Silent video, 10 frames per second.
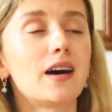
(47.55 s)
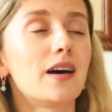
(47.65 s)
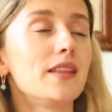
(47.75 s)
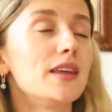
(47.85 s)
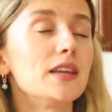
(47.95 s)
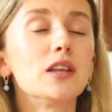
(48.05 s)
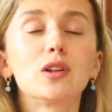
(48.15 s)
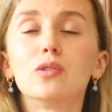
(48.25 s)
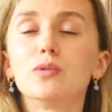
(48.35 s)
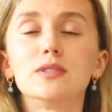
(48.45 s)
uh, that
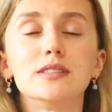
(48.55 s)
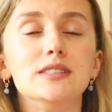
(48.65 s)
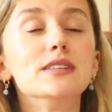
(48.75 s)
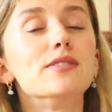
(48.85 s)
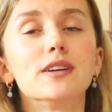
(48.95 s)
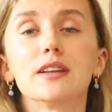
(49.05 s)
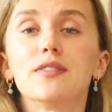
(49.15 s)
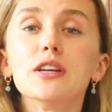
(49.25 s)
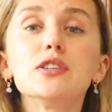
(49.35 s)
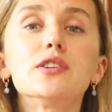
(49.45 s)
includes different
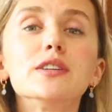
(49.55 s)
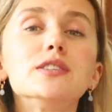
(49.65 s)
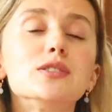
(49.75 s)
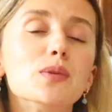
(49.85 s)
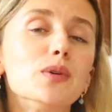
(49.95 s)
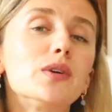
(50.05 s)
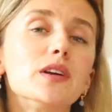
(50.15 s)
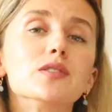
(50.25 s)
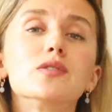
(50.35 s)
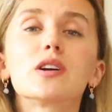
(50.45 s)
features, so you
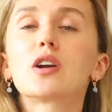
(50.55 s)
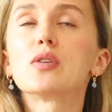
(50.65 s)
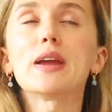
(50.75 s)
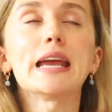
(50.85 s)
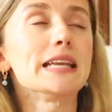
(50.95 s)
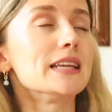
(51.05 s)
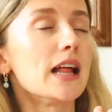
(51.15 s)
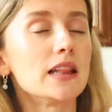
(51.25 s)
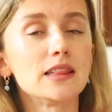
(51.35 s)
can create a